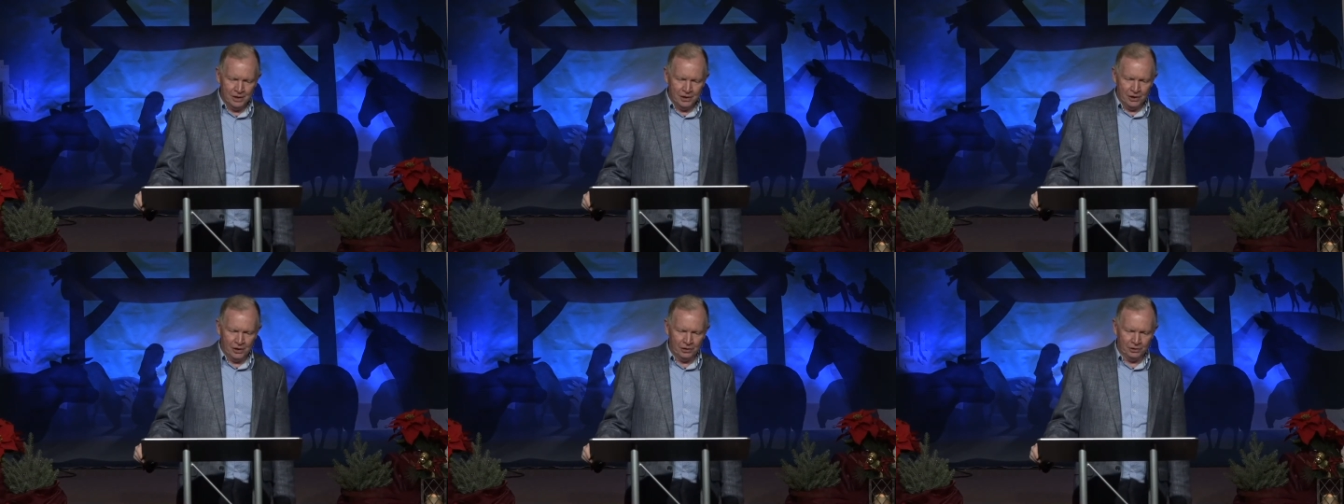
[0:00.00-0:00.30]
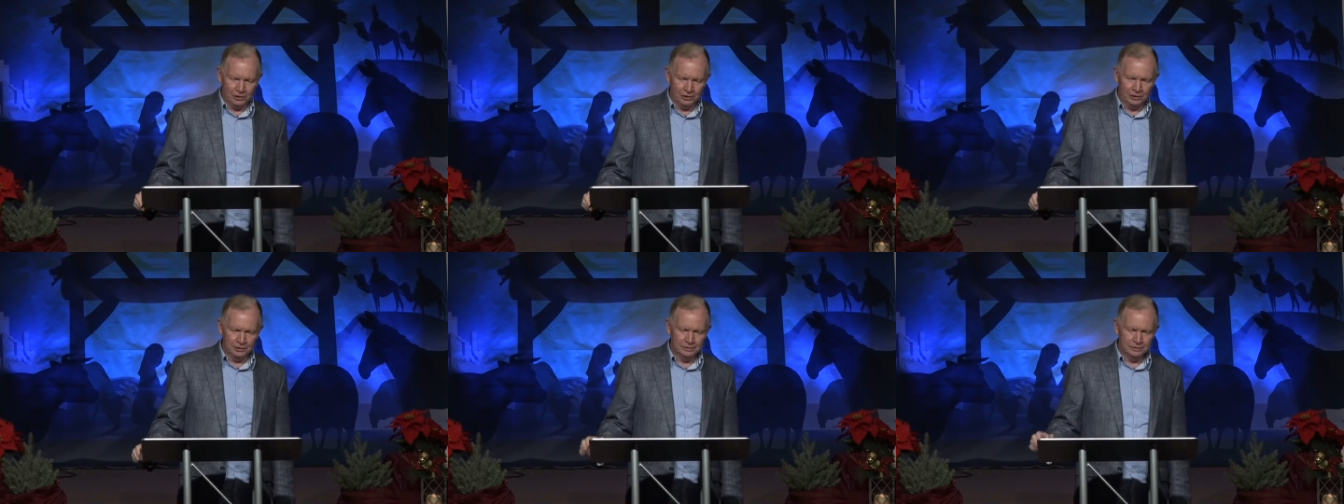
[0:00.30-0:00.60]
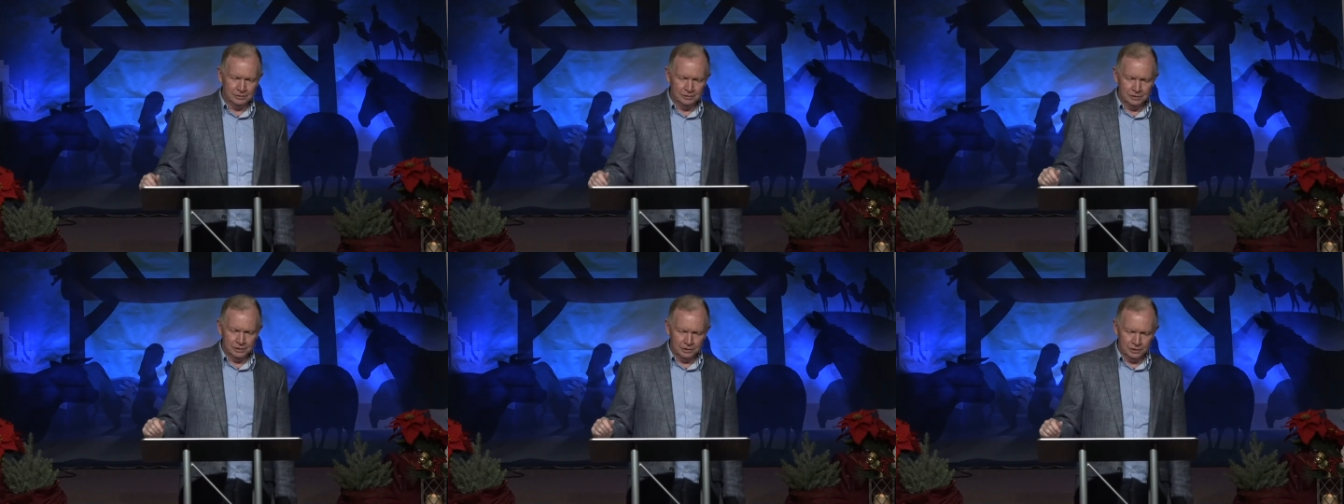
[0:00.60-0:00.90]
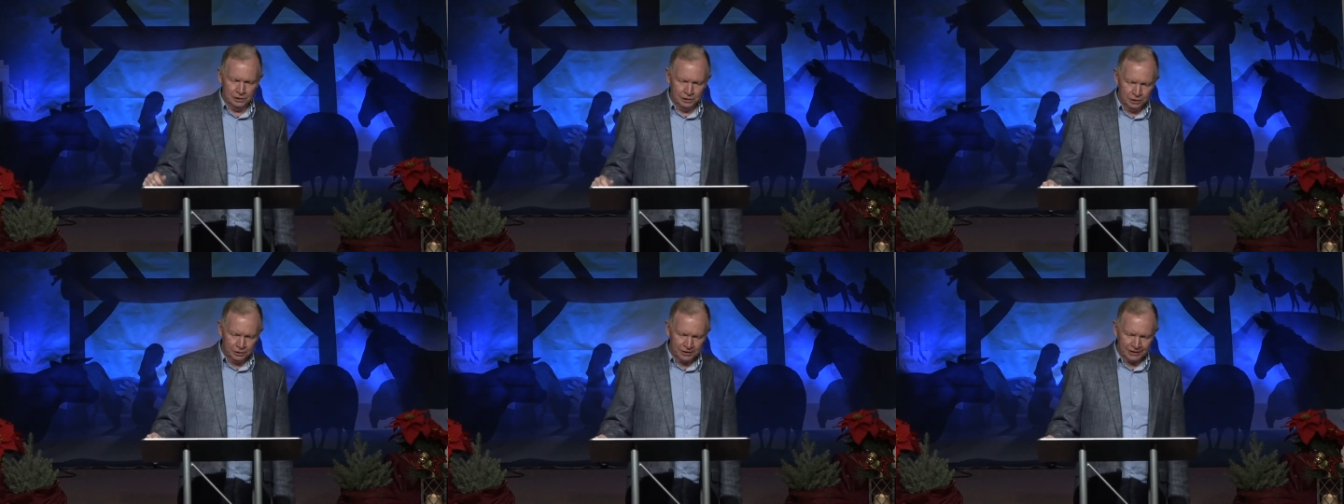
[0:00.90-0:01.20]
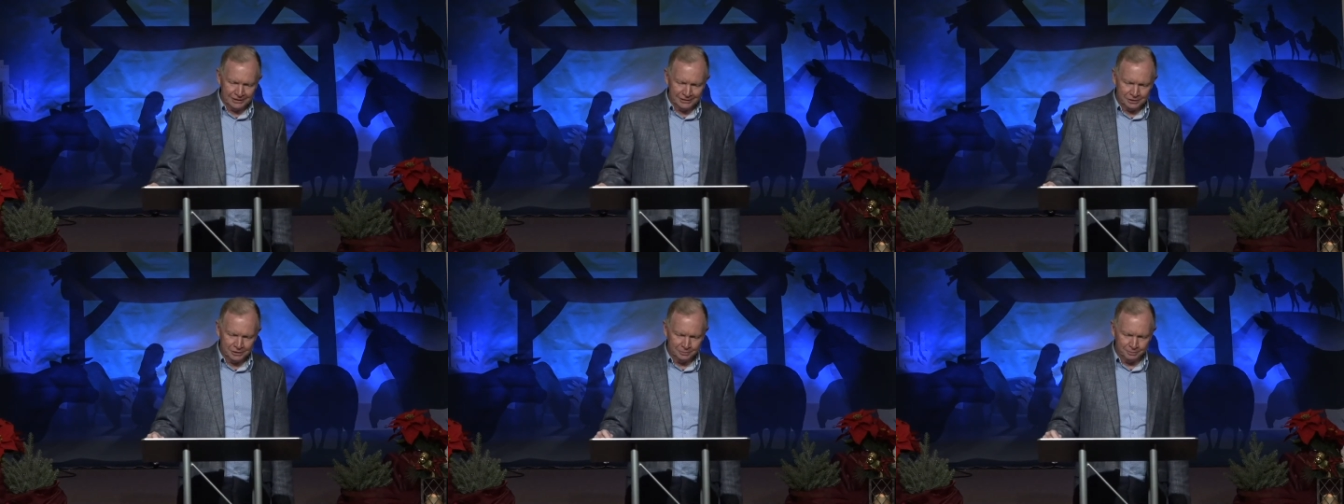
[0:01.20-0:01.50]
are
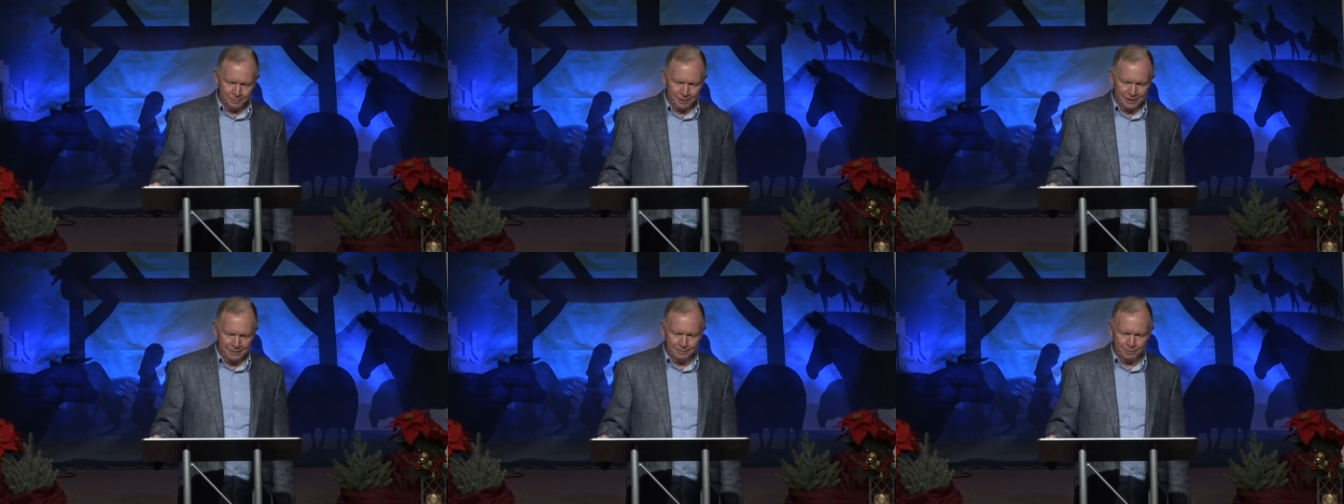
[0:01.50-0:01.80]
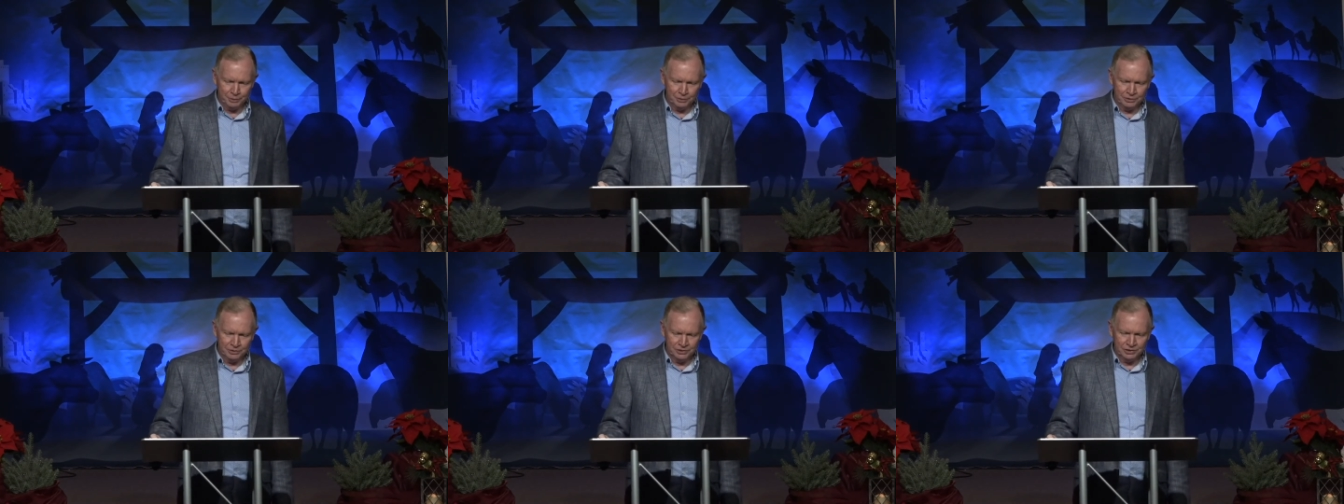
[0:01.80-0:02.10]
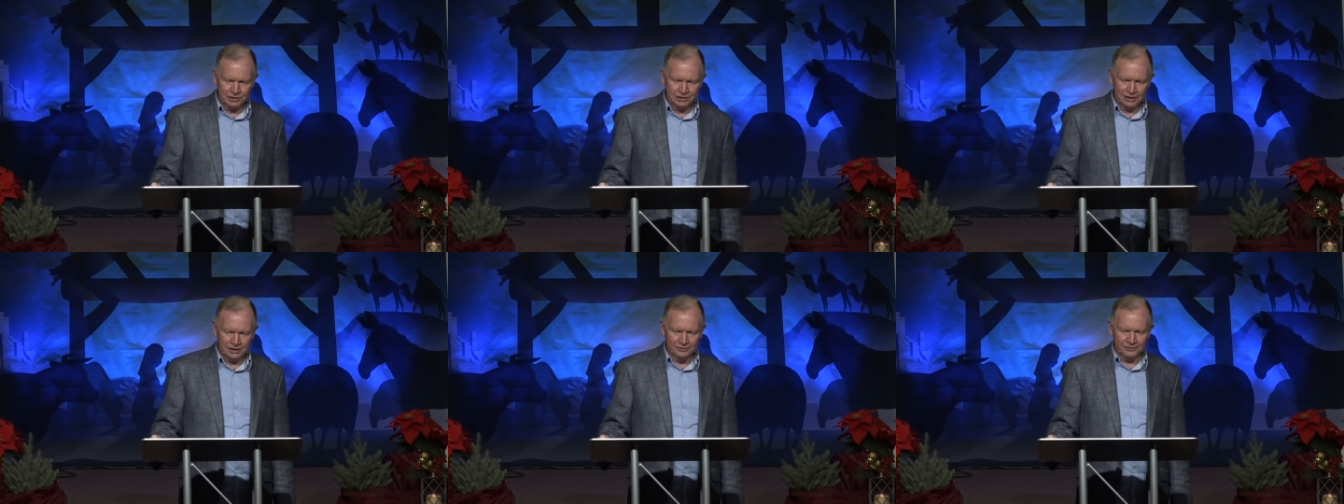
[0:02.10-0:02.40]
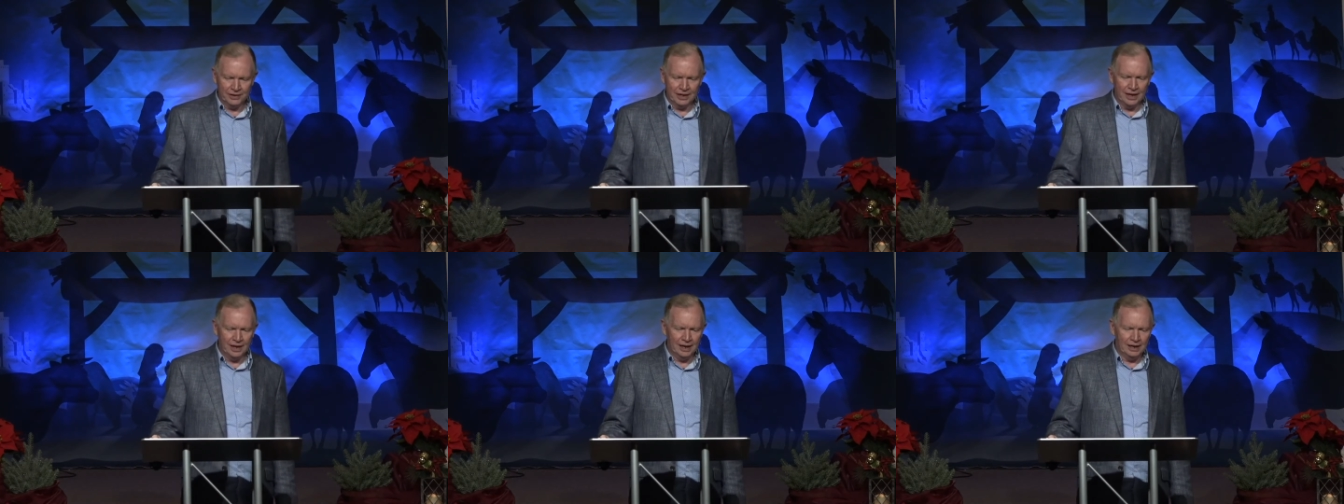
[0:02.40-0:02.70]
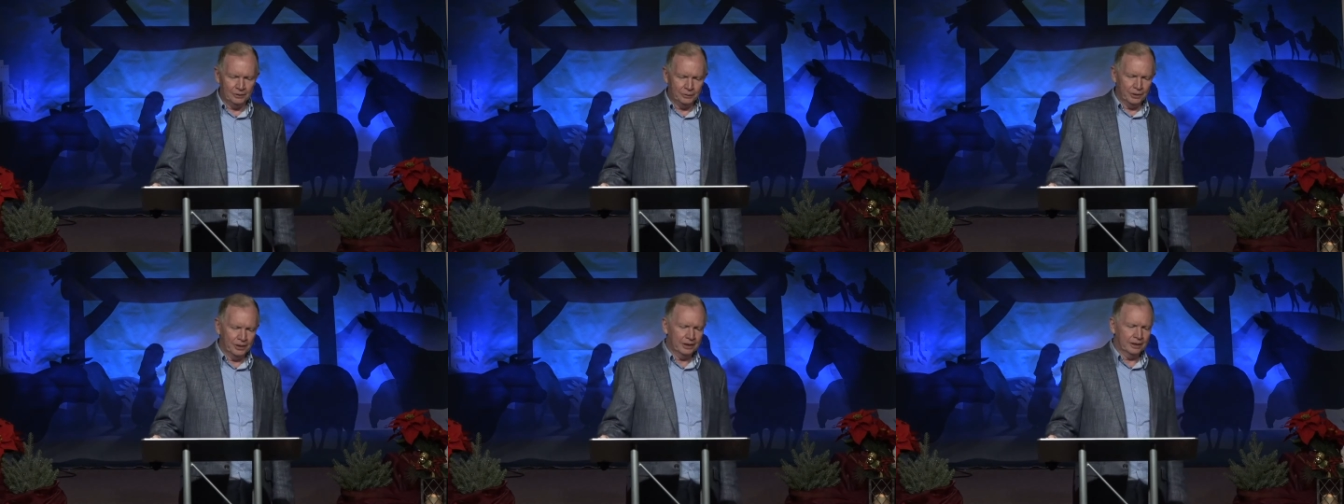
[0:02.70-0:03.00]
looking to people instead of
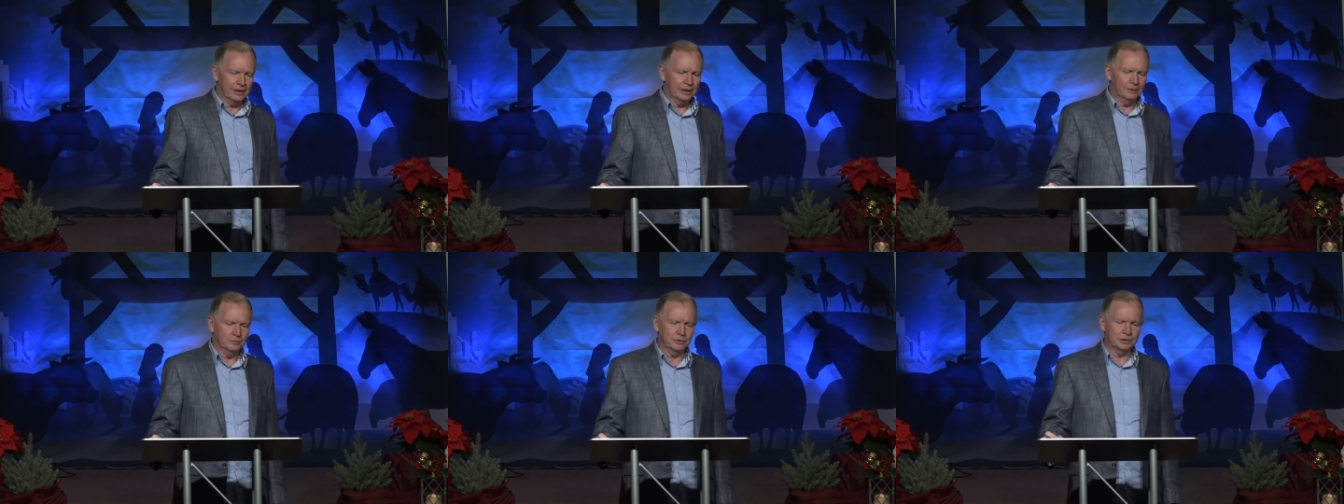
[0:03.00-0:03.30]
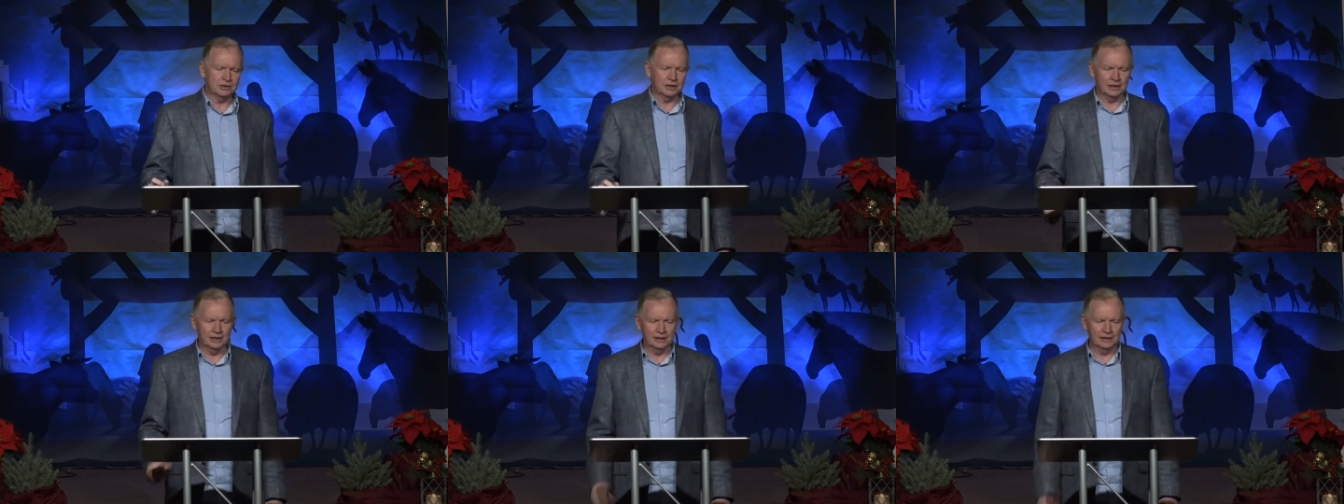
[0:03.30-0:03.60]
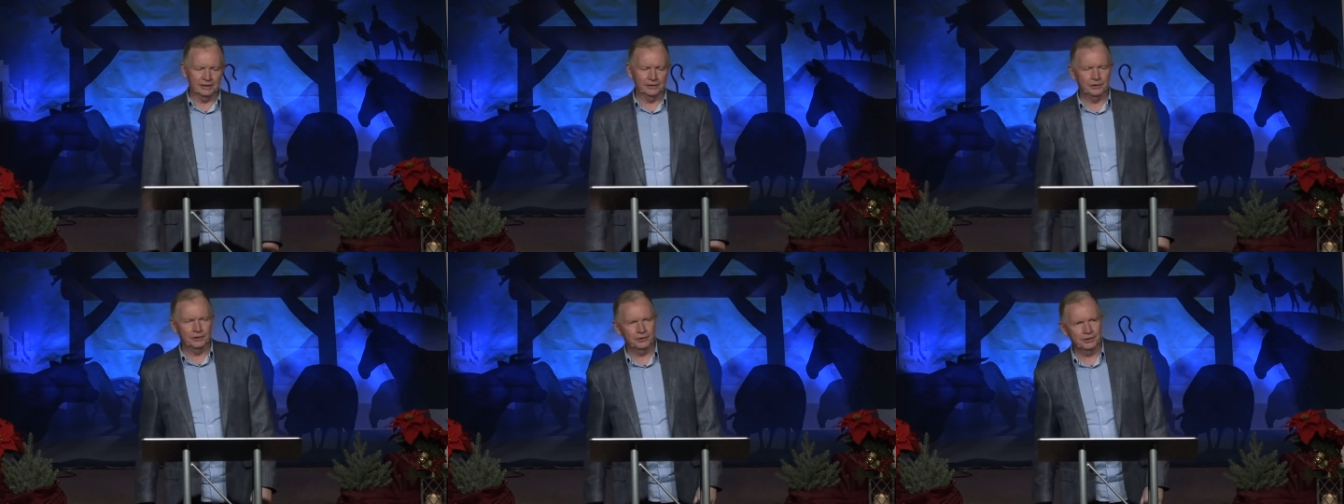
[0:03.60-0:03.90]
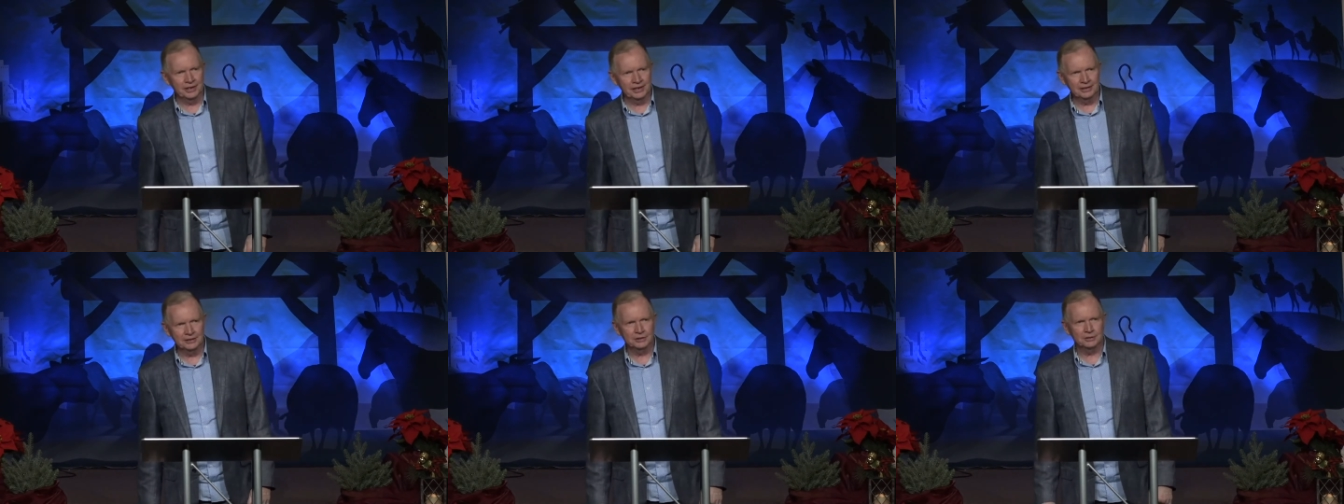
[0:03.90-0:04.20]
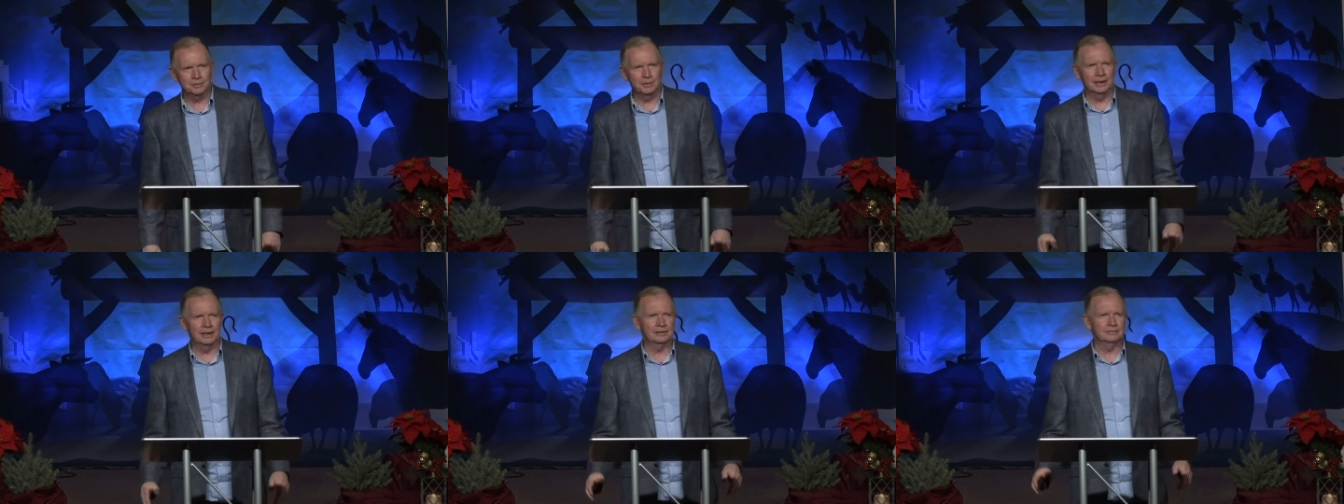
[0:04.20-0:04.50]
God when it comes to getting your
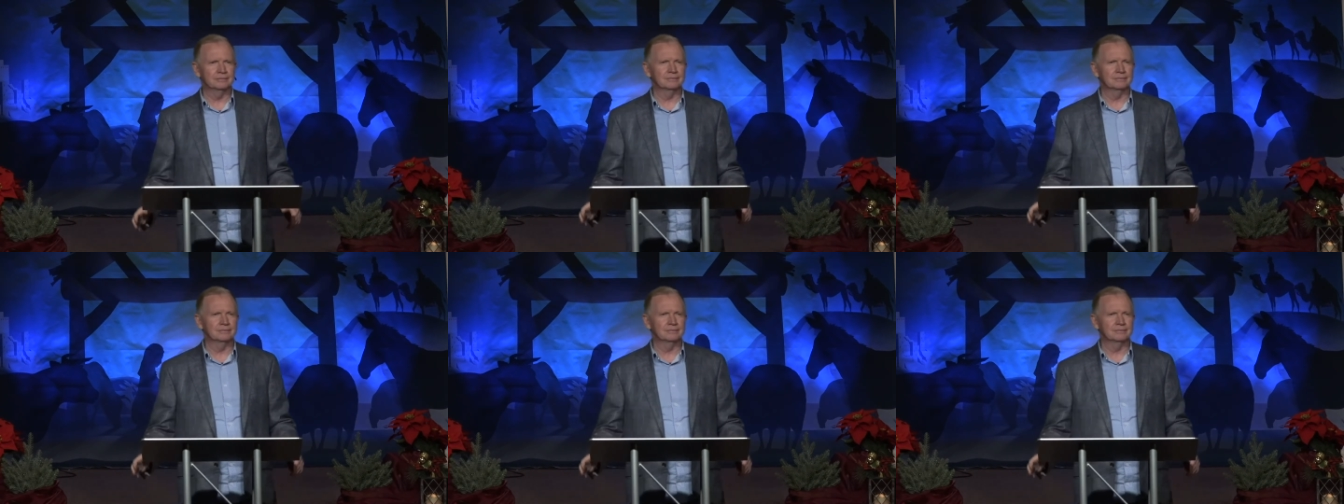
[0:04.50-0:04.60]
needs met.